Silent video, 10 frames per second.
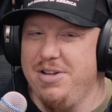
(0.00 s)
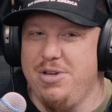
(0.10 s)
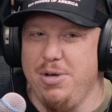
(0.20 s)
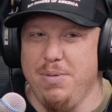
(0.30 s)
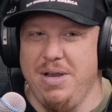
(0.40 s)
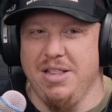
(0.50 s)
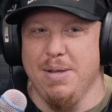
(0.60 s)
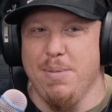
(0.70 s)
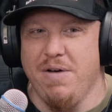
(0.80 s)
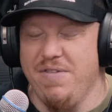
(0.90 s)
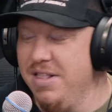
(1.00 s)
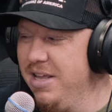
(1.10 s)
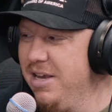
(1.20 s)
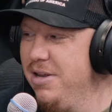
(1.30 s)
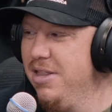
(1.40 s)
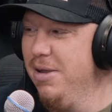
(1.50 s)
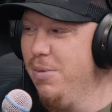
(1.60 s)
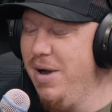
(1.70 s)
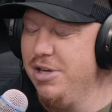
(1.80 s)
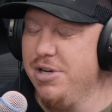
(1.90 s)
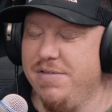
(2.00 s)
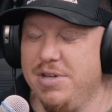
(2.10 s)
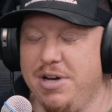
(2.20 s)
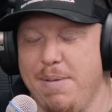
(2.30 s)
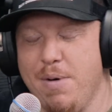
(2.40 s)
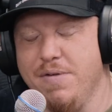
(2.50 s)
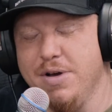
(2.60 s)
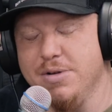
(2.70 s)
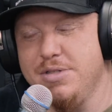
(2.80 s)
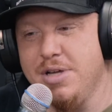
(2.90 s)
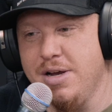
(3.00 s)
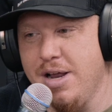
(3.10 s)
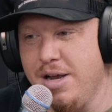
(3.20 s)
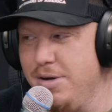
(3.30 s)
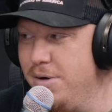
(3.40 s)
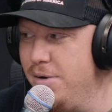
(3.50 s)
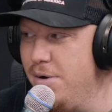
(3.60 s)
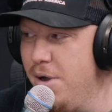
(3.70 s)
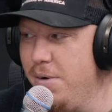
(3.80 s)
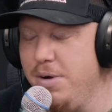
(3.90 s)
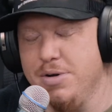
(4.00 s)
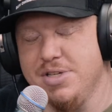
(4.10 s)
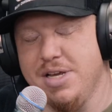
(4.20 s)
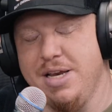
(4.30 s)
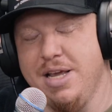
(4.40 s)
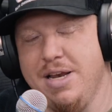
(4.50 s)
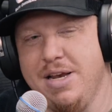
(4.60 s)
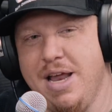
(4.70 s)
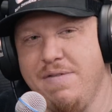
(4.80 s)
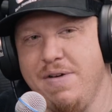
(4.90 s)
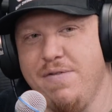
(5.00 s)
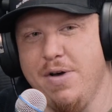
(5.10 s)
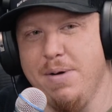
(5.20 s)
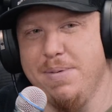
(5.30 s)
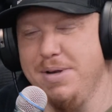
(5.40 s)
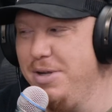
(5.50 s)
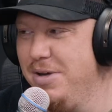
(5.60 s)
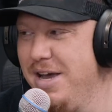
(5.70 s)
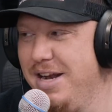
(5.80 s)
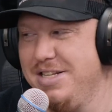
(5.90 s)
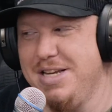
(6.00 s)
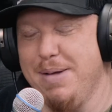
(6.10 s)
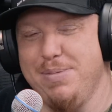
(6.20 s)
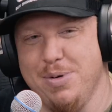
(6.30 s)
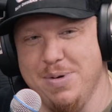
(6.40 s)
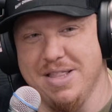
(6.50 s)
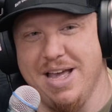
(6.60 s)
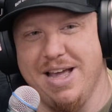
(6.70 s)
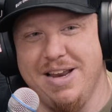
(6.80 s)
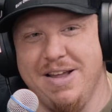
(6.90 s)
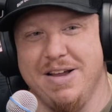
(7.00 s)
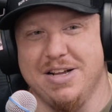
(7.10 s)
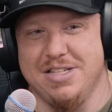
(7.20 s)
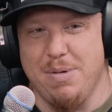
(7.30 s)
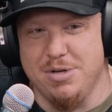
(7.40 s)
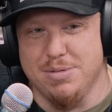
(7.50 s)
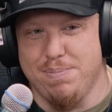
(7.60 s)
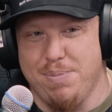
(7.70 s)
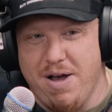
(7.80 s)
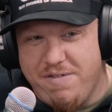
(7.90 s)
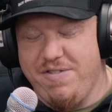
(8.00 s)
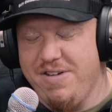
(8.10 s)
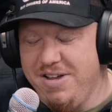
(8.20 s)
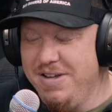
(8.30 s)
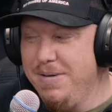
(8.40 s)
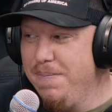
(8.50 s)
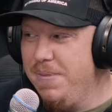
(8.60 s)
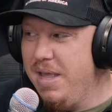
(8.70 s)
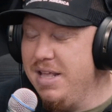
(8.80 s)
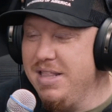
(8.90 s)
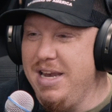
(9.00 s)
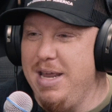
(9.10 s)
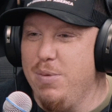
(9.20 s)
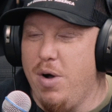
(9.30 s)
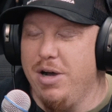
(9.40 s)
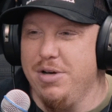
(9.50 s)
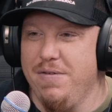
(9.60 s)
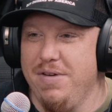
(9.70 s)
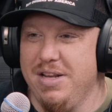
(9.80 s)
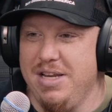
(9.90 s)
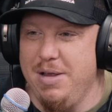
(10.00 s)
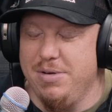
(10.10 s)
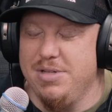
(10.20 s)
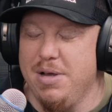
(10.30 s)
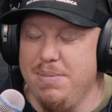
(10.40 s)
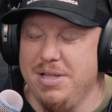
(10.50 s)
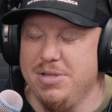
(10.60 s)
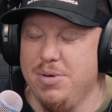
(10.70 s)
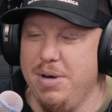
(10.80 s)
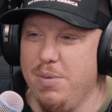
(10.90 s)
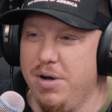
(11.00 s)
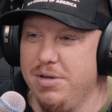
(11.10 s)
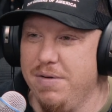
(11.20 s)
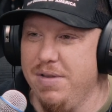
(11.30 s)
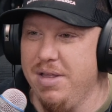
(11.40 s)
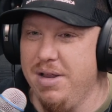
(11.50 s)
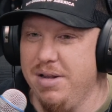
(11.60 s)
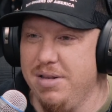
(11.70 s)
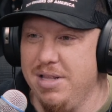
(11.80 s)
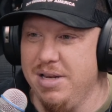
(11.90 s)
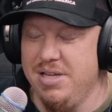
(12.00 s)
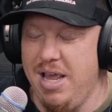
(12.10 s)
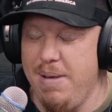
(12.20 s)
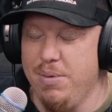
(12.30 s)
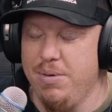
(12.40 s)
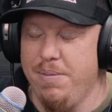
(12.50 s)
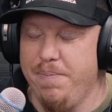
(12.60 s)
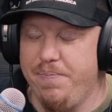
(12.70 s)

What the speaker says: to get them off. And the range officer came over and goes, Ton, I know you're sighting in and having fun, but you got to stop doing that. Because they would just puff. And then he walked over he told me the story. He walked over the table